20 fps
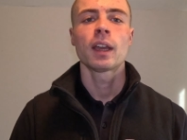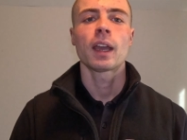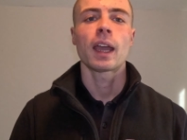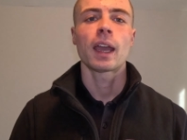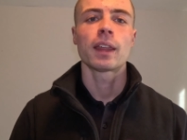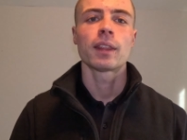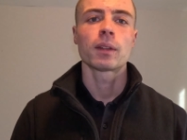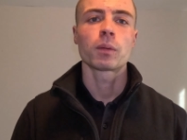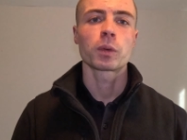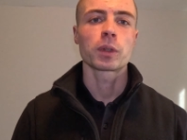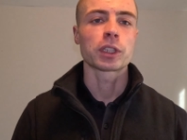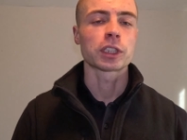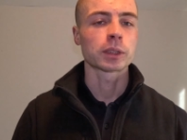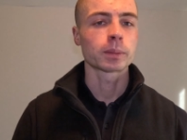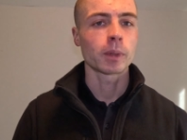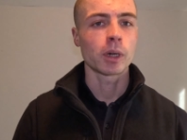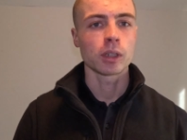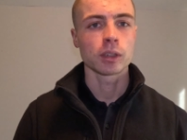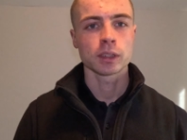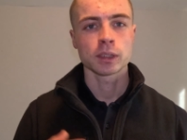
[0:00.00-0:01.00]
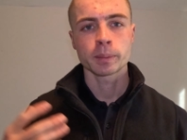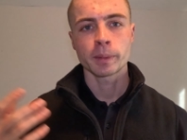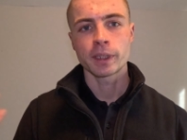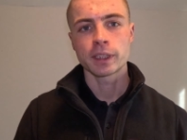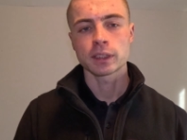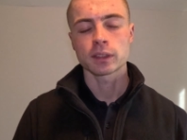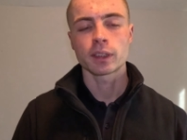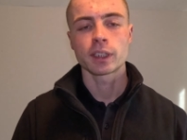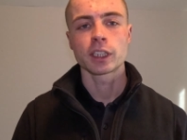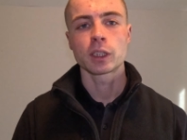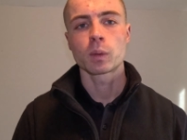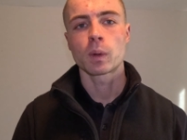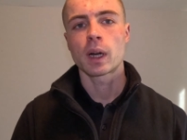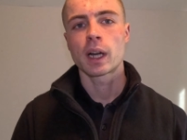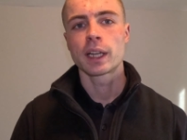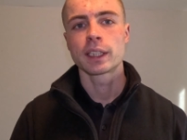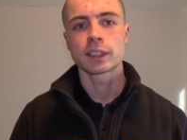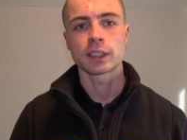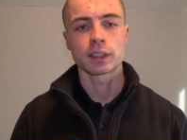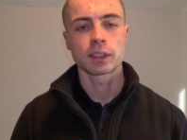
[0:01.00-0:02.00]
And then with a smaller space,
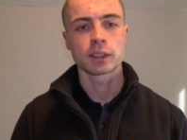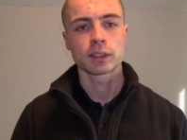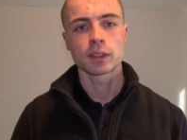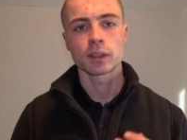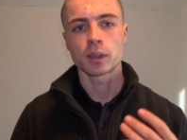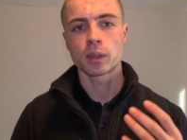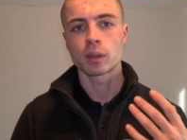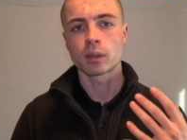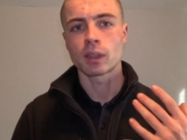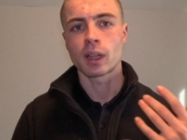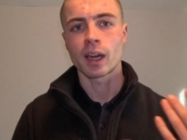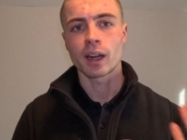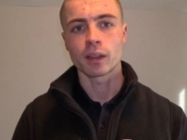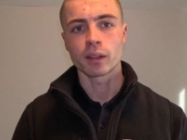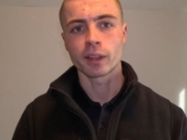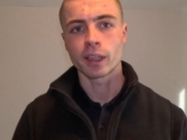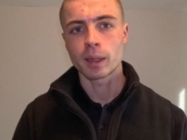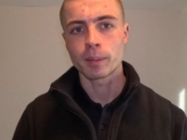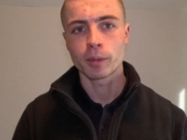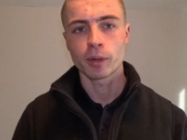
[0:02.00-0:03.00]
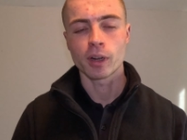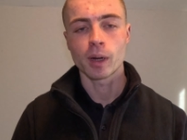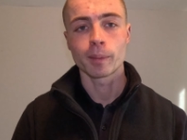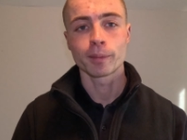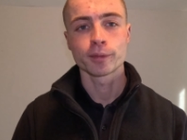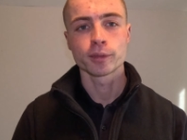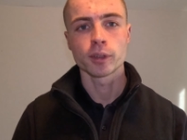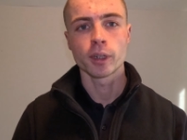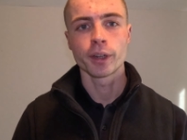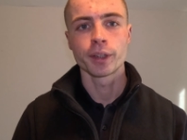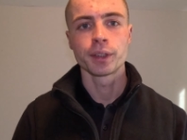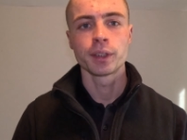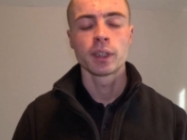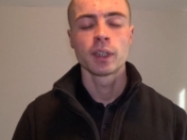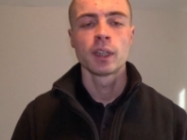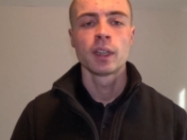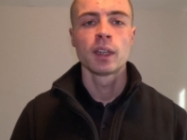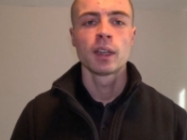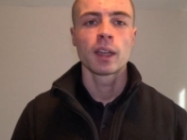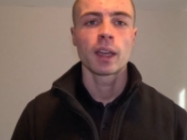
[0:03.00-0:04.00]
likewise, it's still a lot of labor up front
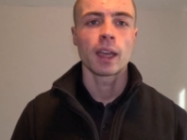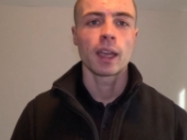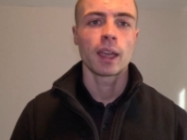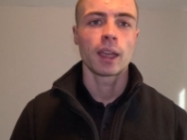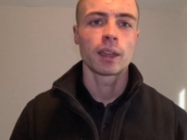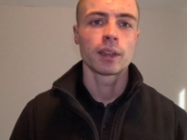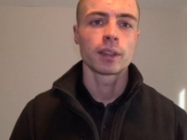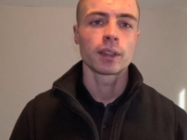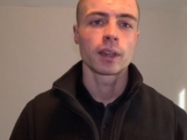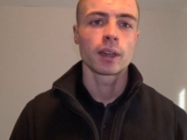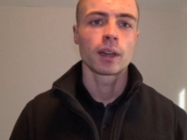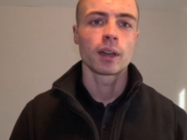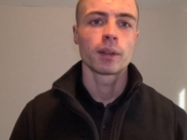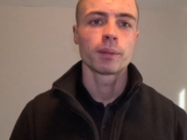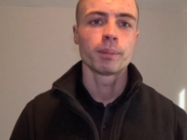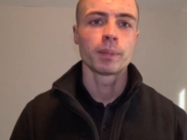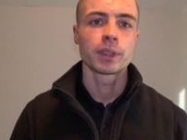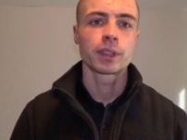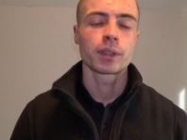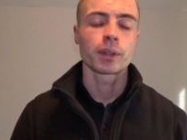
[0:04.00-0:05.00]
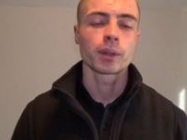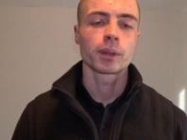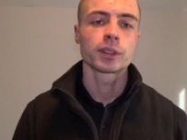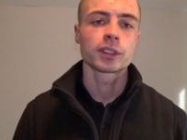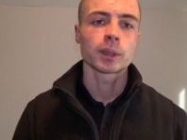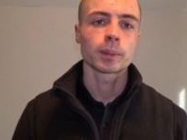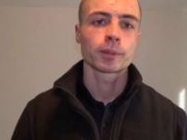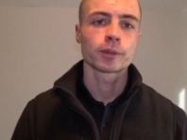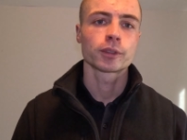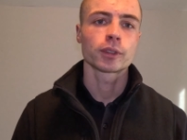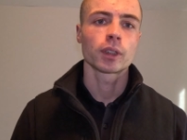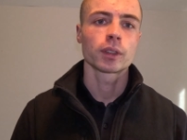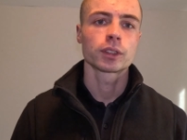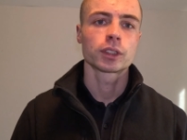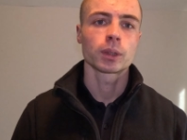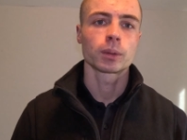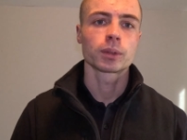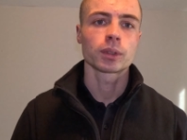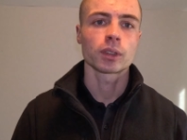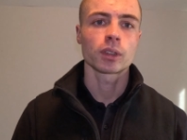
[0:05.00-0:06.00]
and materials up front,
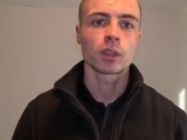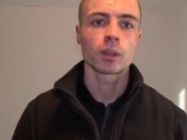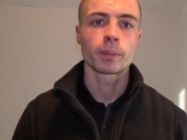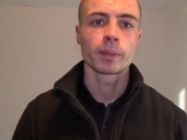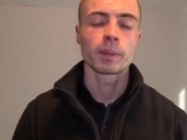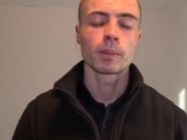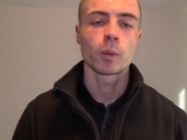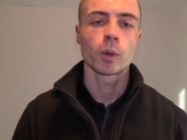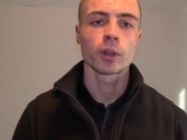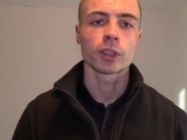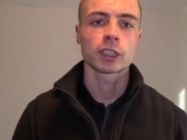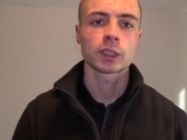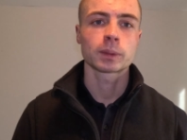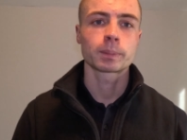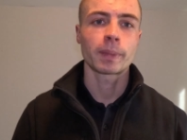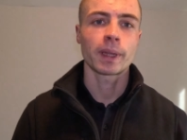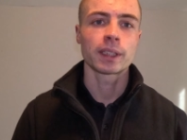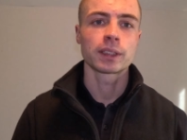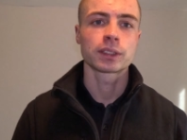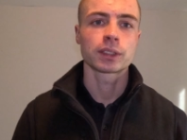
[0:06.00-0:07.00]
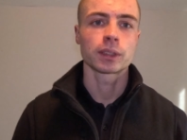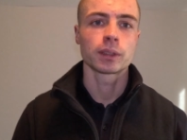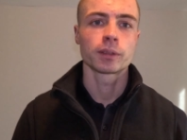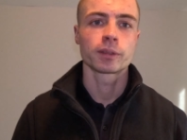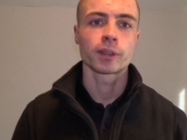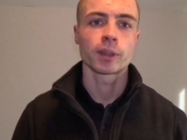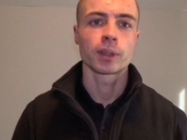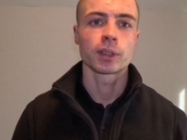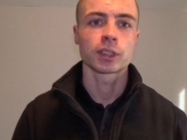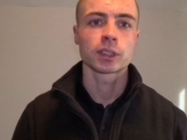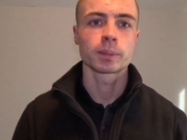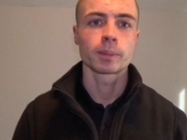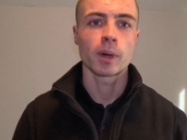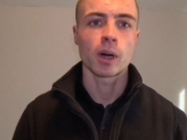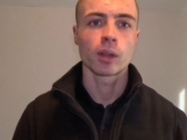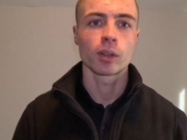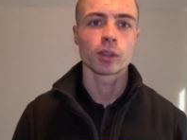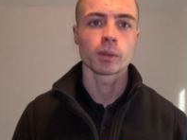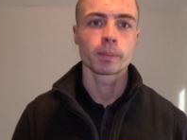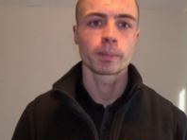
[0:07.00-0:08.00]
so it's a little bit more expensive for the
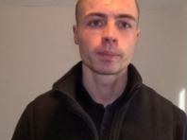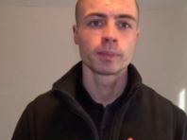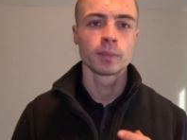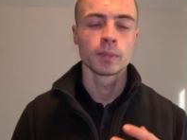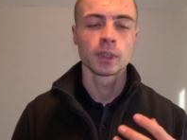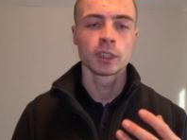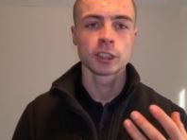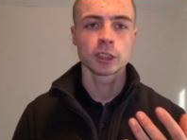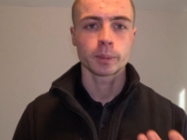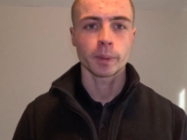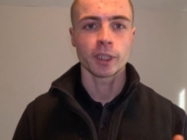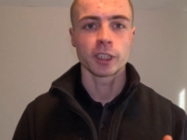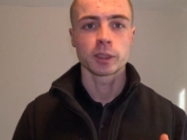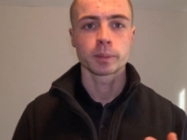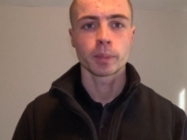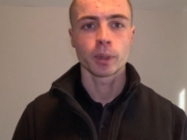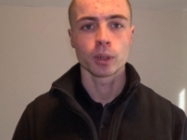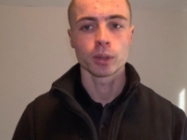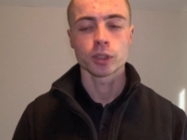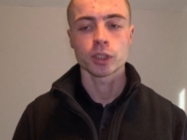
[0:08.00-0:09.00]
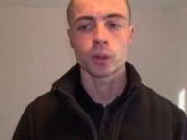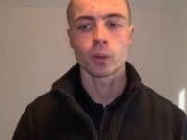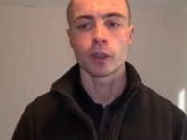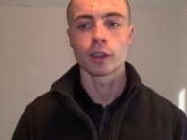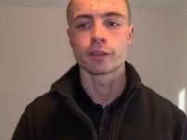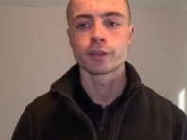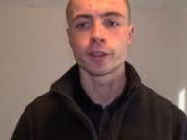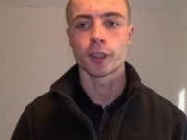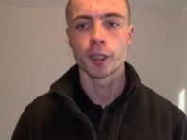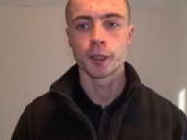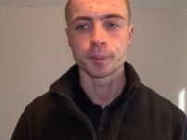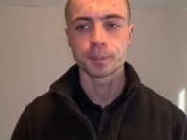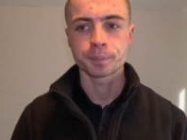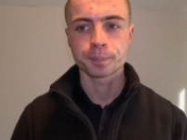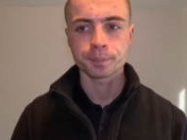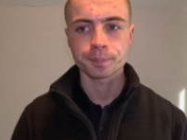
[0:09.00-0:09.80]
smaller space per square foot.